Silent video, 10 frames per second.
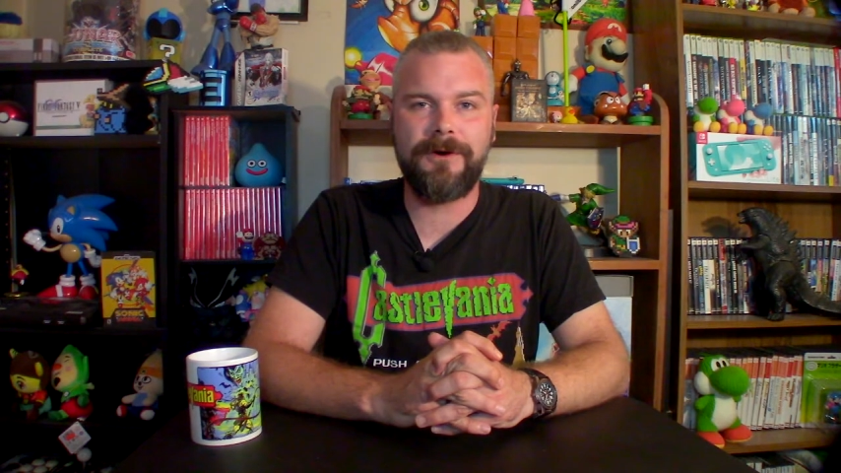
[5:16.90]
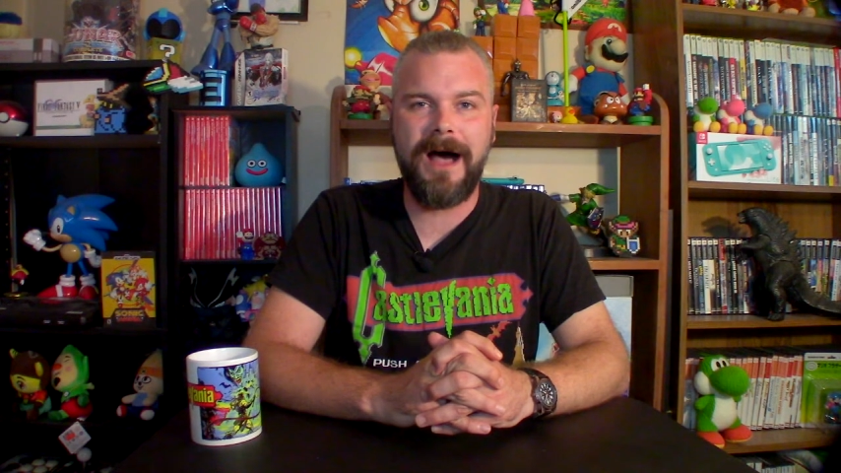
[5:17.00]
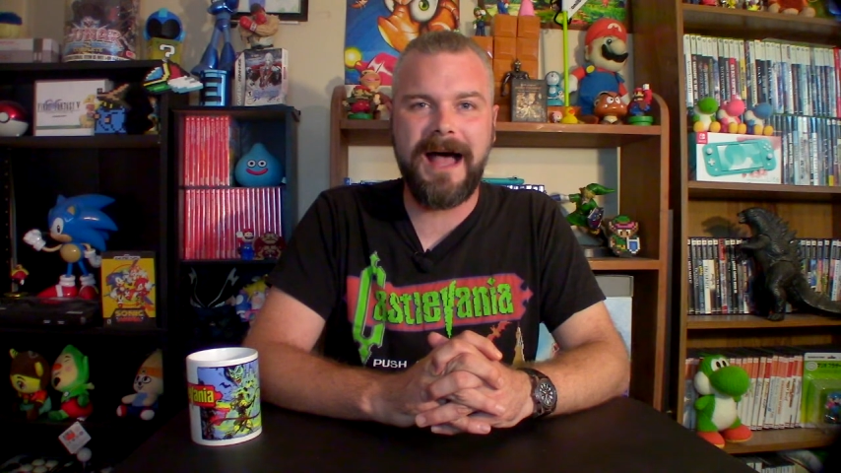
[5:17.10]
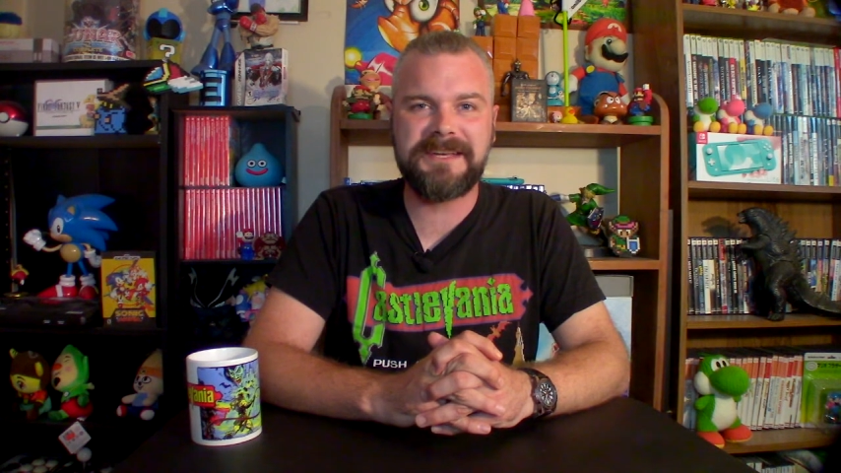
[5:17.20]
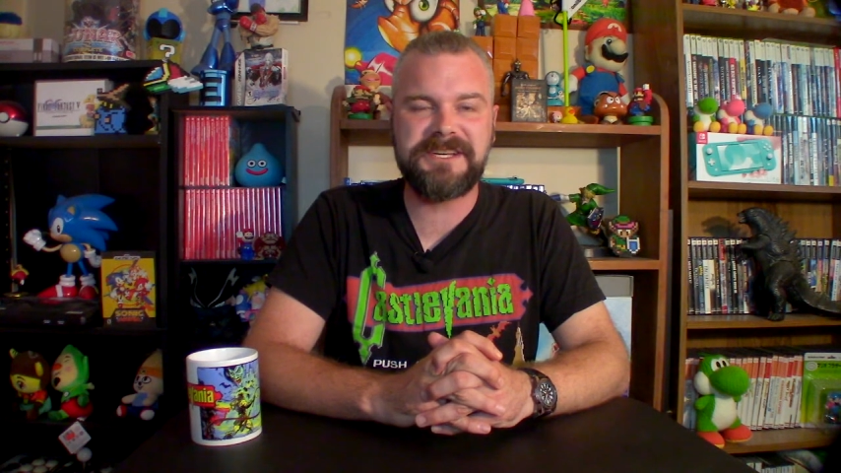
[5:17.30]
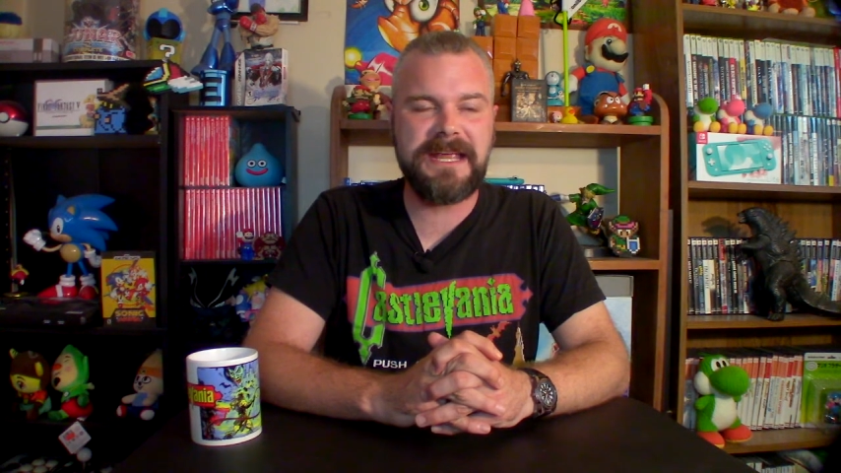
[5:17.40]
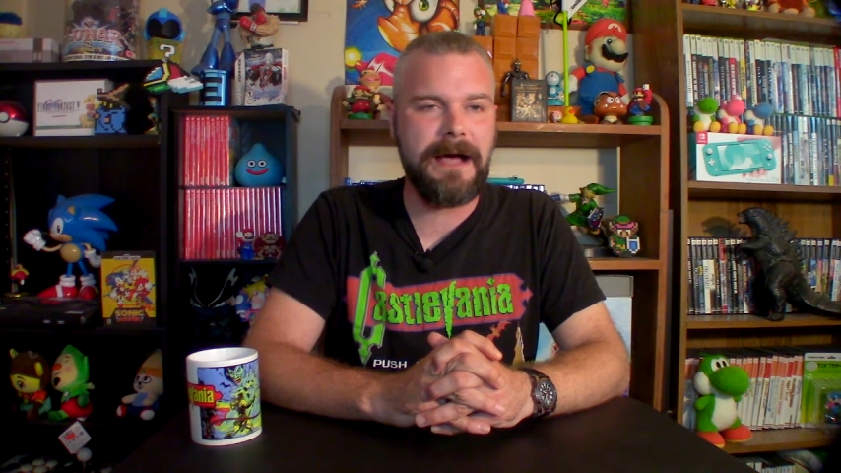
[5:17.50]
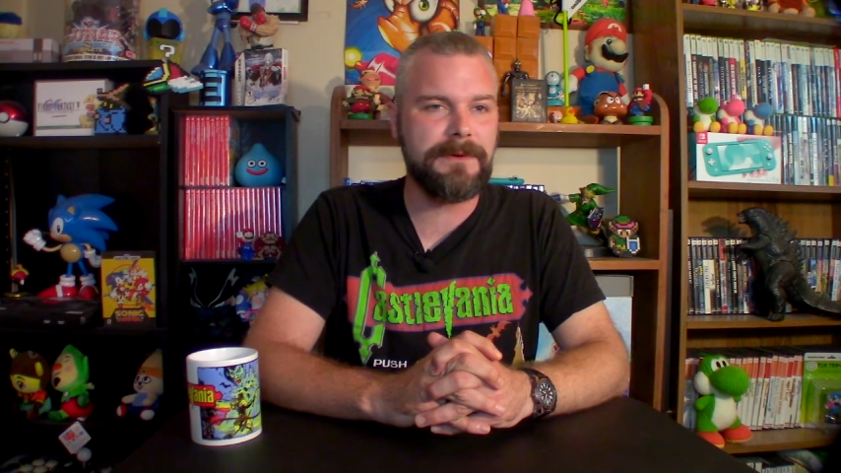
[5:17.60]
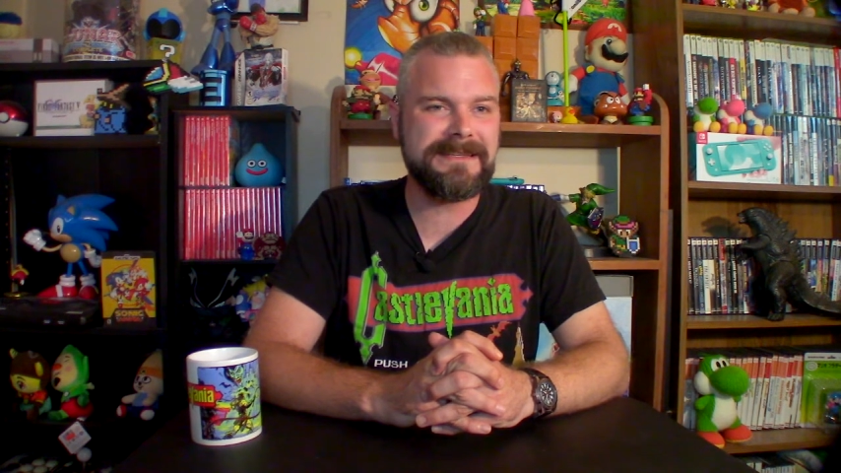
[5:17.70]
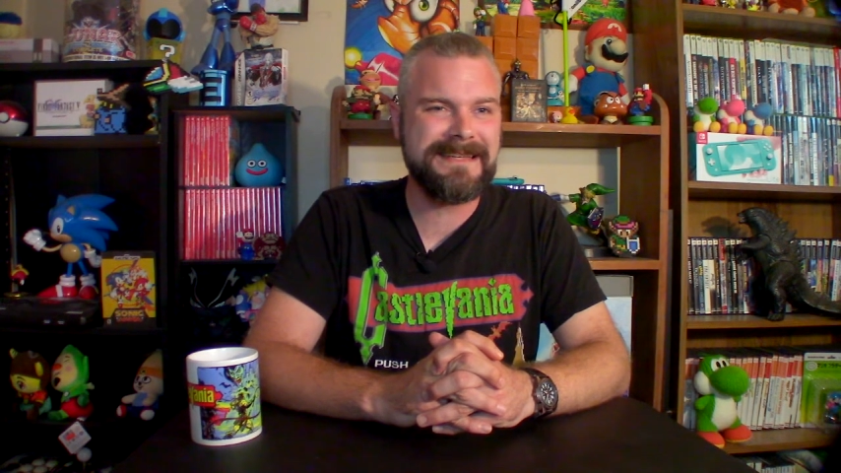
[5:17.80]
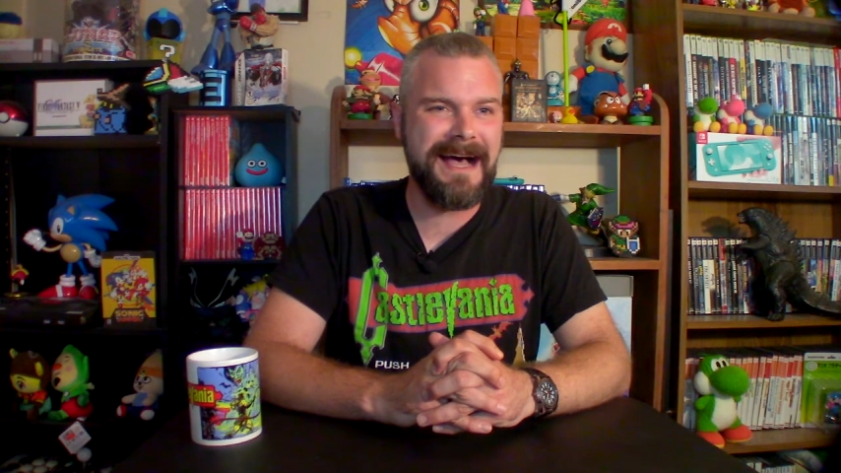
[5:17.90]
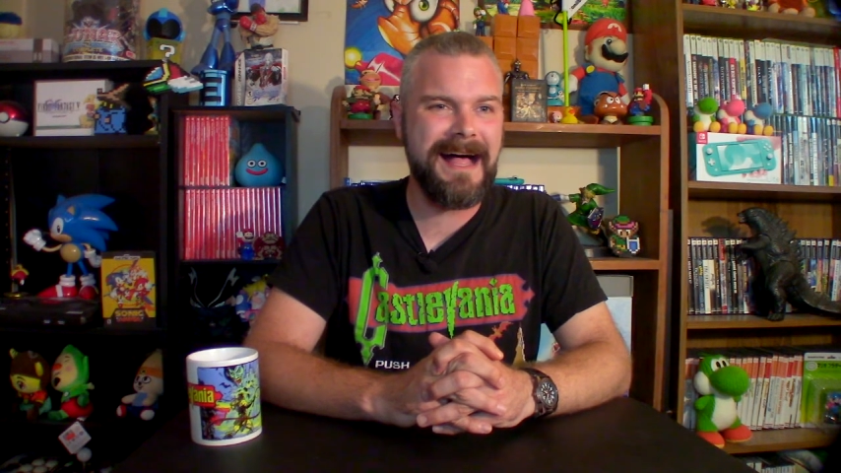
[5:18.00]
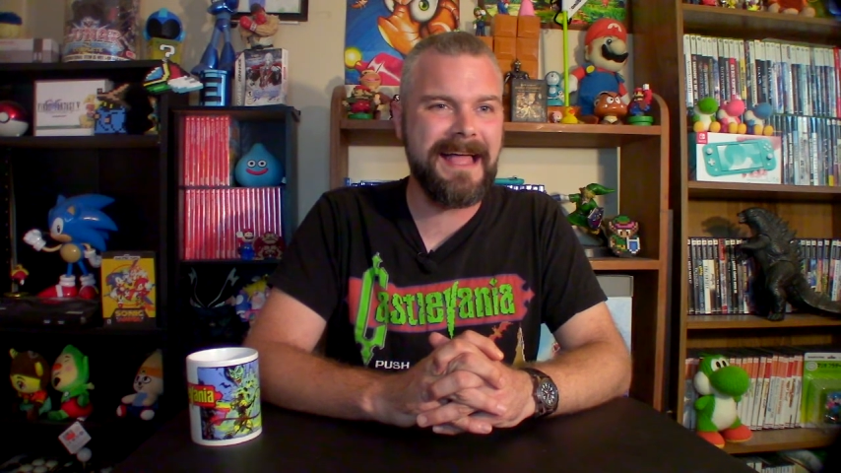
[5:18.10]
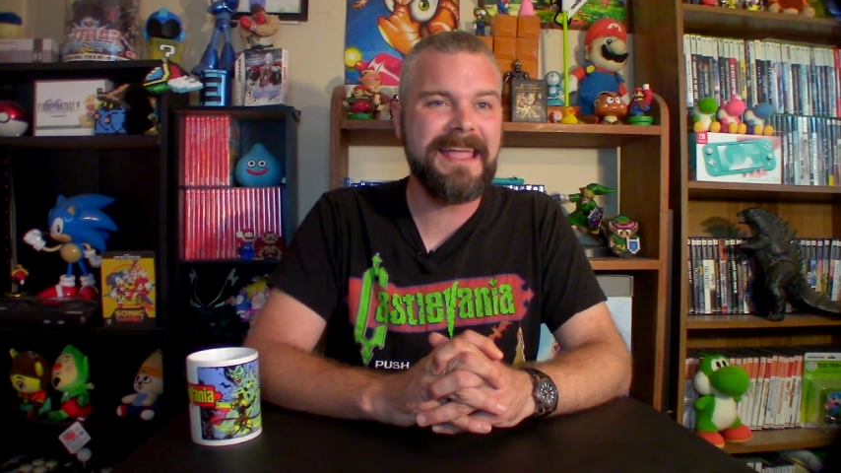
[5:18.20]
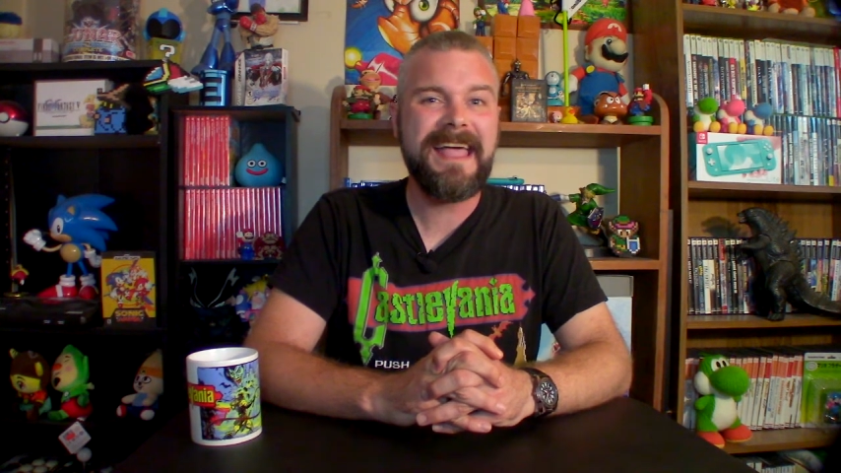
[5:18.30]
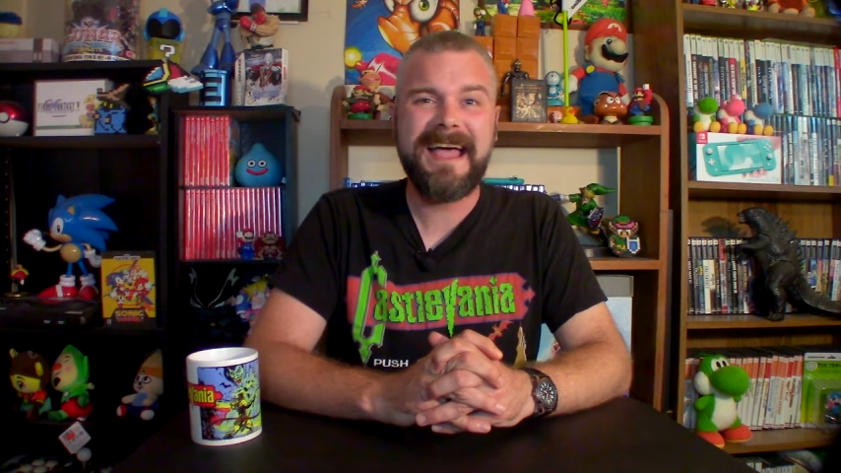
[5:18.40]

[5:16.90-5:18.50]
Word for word: Hachi, I would die,